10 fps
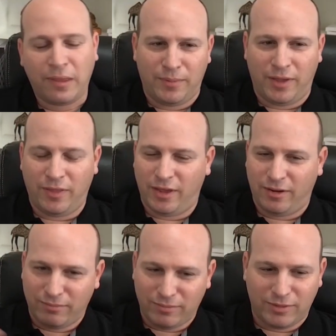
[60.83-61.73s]
And
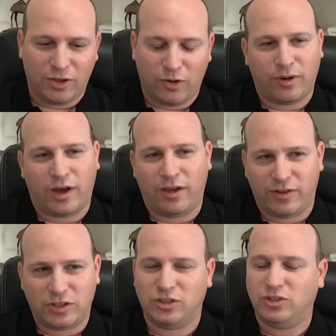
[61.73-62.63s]
then, I
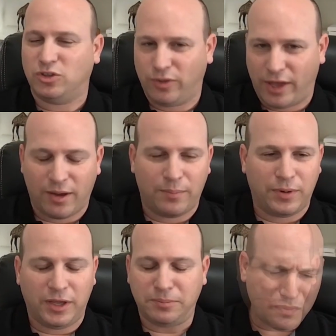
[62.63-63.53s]
eventually sold that
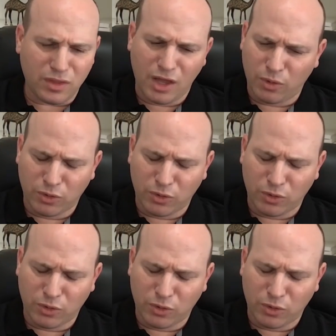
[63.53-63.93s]
company. I worked